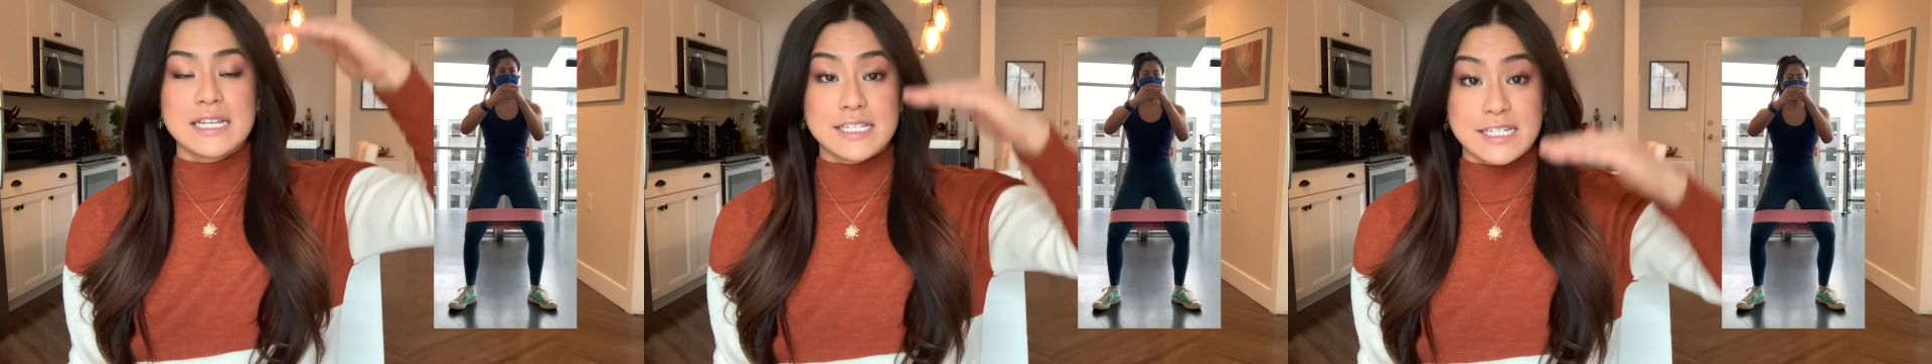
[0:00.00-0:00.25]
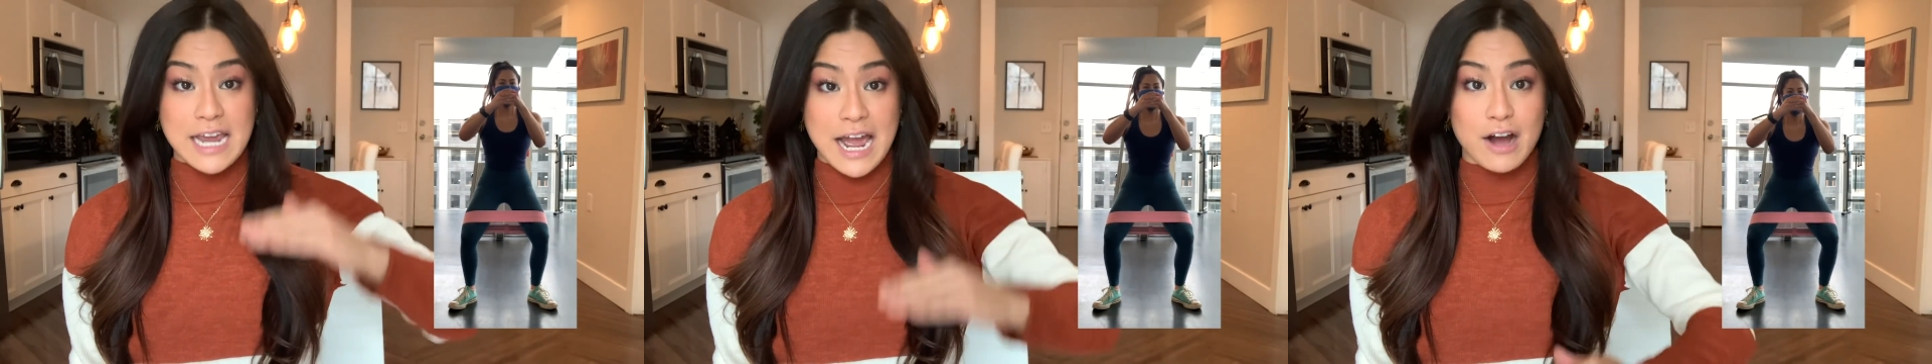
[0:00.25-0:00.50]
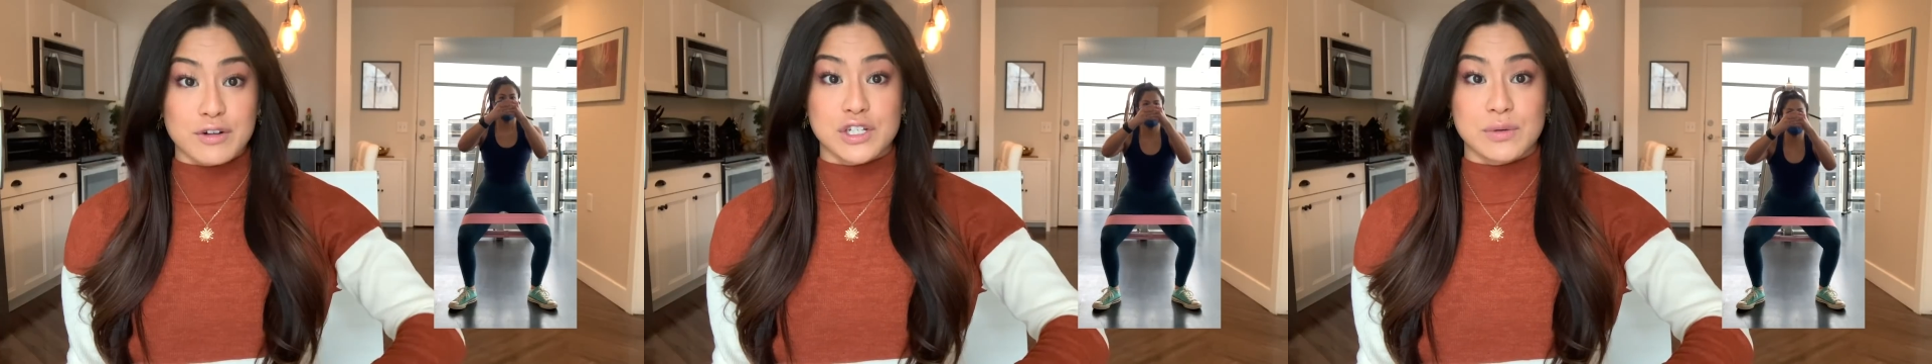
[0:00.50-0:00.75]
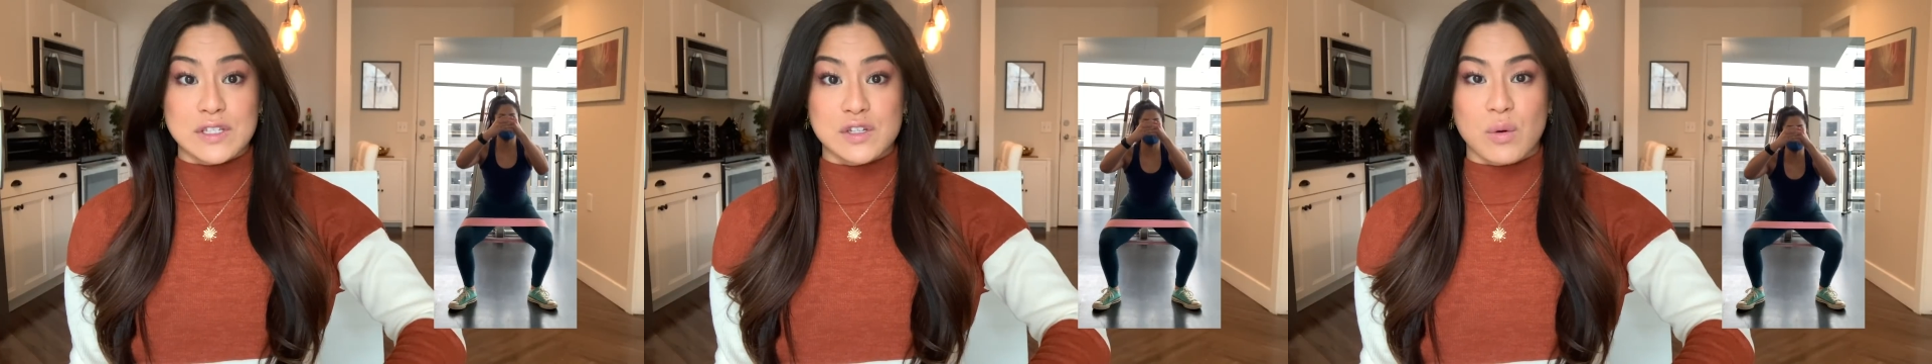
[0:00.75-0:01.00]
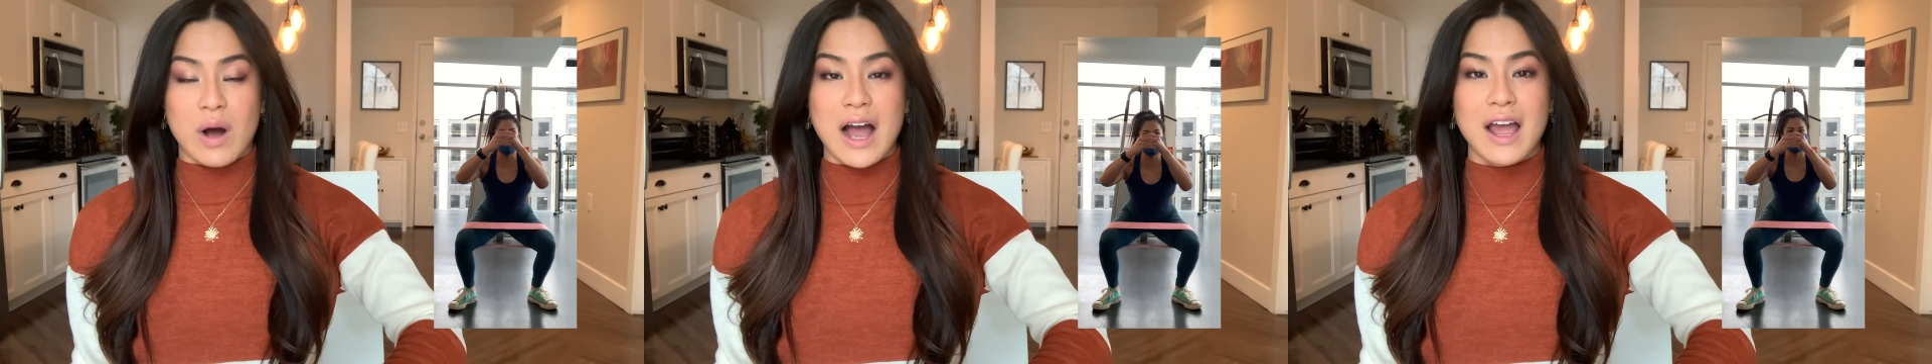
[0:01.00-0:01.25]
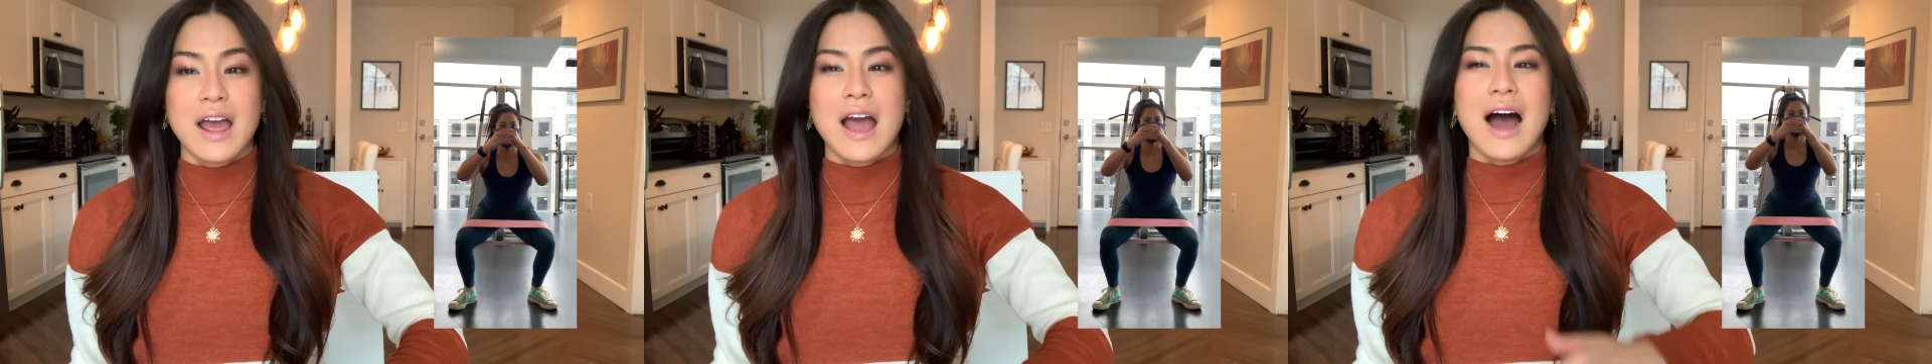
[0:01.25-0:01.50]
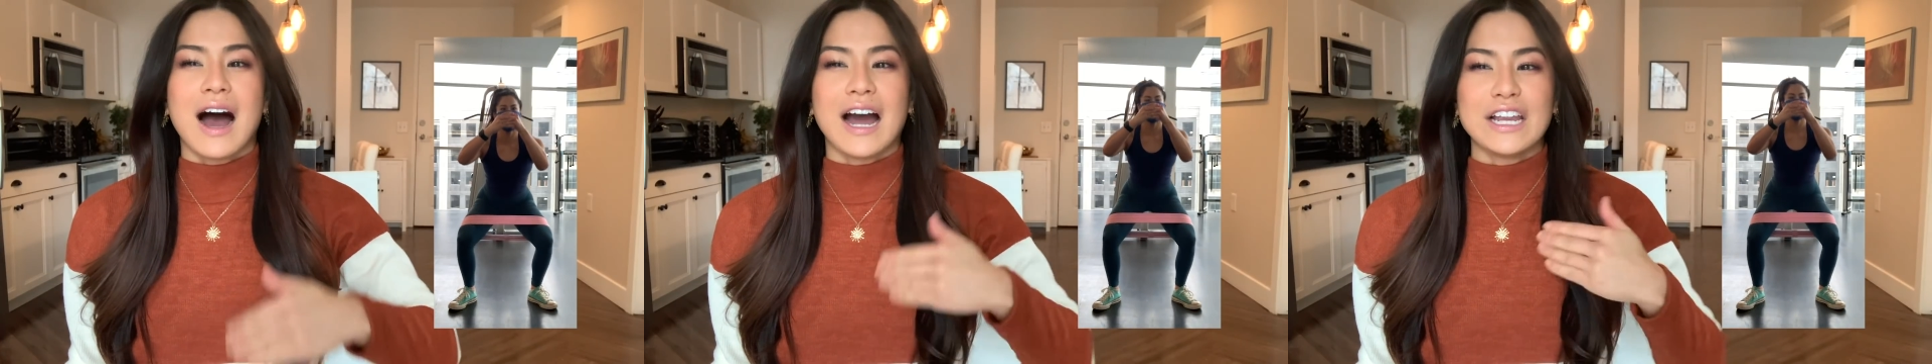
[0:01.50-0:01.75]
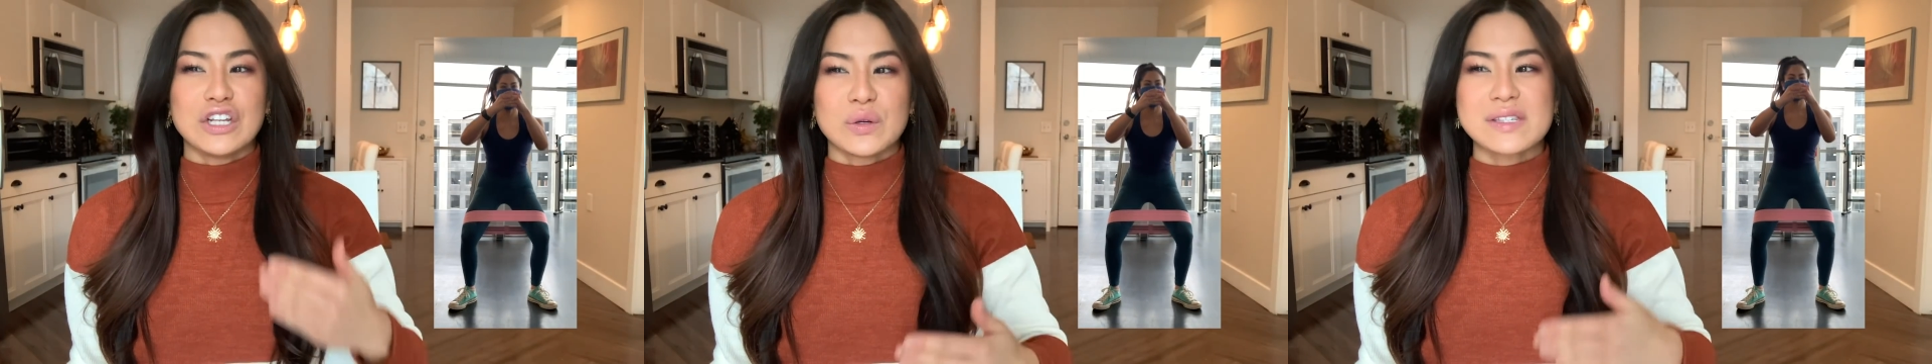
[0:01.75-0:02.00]
down to a squat,
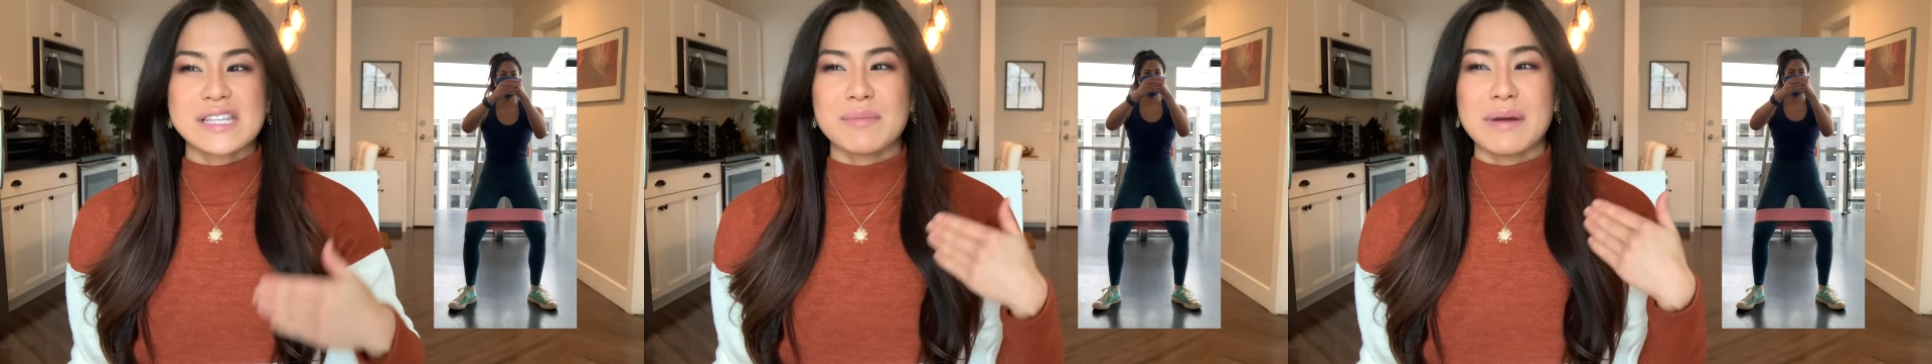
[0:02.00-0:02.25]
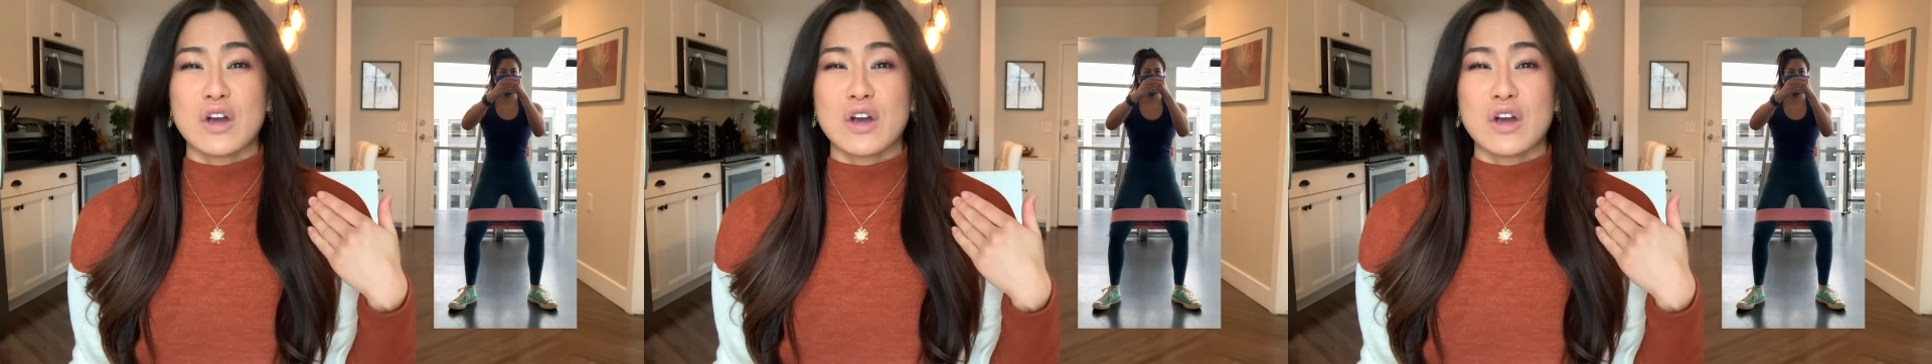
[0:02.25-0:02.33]
I noticed that my